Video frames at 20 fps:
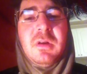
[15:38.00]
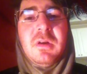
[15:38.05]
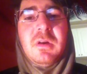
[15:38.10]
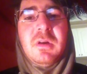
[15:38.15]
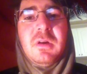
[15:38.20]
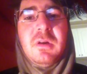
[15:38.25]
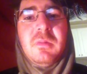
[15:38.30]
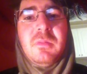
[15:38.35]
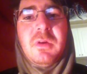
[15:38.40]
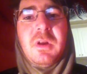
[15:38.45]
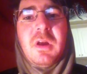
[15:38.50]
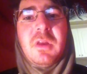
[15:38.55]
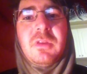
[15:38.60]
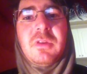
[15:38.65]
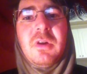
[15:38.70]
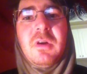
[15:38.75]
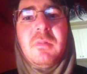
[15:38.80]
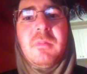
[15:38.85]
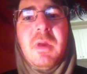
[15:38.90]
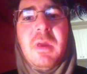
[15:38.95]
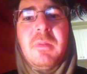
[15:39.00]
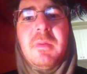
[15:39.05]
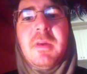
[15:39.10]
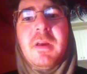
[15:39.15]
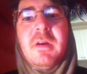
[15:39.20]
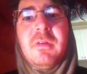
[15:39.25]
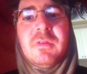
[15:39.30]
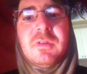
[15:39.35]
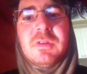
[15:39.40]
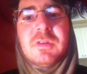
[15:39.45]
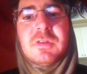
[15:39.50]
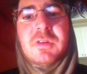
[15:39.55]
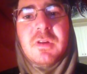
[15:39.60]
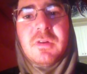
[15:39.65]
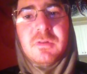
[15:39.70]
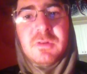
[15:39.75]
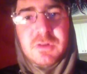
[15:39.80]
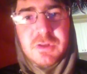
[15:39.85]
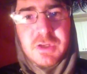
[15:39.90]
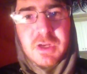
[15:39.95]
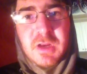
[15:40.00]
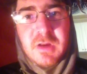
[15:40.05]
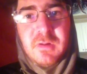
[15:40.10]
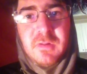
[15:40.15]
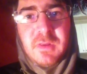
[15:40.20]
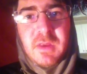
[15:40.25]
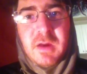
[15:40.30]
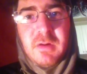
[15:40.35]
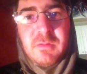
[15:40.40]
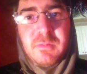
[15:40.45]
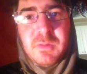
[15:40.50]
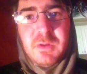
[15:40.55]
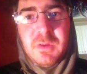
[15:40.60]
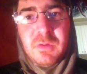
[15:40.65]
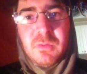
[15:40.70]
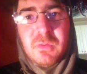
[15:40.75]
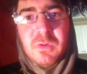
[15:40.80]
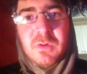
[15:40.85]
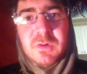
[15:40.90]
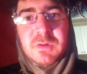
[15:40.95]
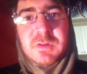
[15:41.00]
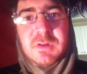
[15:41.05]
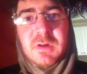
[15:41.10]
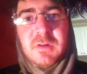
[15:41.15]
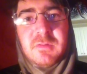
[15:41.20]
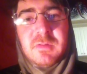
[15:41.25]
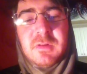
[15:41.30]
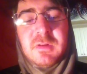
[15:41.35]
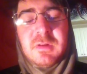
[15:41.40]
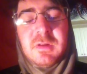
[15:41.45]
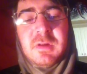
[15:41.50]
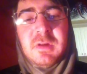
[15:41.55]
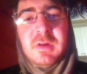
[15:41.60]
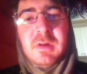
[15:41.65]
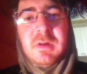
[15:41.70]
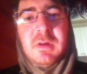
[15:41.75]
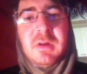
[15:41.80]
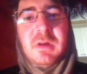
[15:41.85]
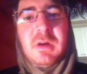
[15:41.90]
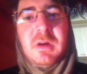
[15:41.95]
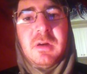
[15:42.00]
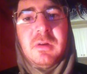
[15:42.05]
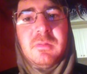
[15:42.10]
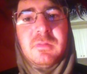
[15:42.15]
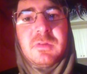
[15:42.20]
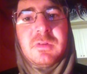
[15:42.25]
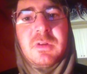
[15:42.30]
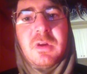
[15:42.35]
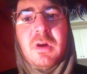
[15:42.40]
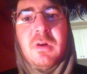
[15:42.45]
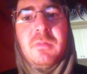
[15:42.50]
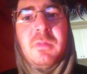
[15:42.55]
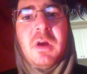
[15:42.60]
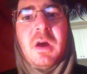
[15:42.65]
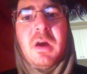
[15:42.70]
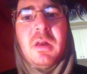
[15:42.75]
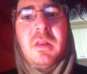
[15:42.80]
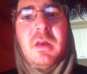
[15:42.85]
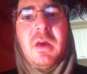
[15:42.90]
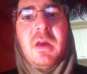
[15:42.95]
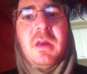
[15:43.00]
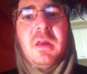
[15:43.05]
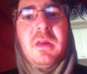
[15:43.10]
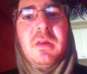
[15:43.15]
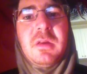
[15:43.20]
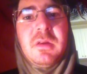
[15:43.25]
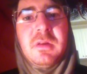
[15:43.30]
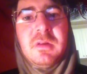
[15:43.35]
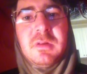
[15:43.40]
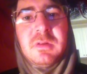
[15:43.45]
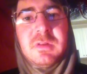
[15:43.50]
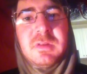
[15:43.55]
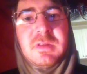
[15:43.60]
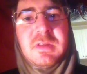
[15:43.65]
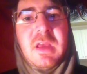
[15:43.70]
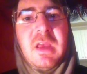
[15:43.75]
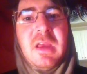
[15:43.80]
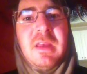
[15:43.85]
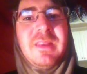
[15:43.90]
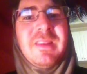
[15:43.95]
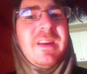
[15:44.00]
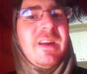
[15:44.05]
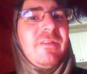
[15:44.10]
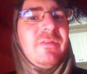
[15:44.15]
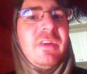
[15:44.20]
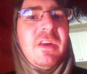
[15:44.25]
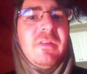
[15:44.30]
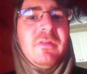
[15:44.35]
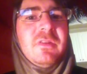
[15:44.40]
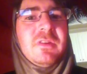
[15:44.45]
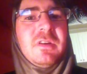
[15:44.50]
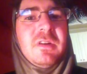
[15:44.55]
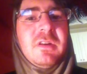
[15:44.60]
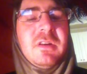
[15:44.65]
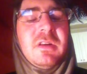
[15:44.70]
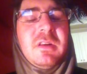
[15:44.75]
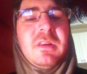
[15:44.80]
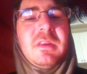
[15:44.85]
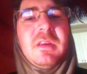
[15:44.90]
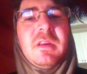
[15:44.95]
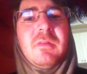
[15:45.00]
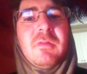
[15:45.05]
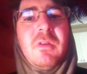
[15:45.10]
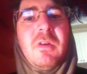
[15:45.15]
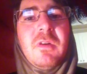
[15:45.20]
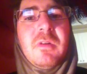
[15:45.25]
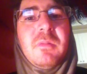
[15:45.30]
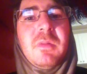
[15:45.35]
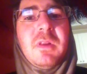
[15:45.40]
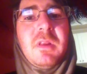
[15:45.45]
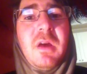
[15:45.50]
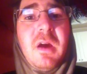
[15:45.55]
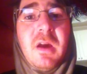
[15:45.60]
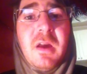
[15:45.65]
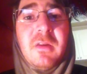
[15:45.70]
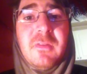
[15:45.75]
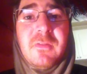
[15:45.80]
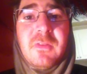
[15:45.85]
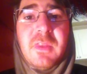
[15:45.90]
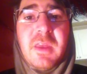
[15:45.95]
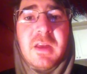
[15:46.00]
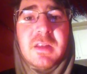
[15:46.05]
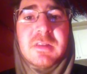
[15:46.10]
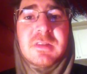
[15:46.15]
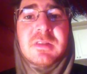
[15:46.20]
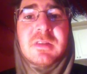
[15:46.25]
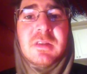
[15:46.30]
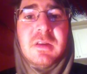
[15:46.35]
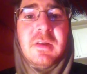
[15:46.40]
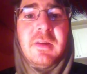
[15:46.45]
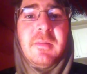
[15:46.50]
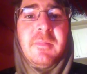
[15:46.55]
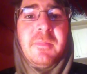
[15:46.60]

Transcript: but I thought maybe I would just go to jail, and that would be the worst of it. So I'm not, like, saying that I've never done anything wrong in my life, and that's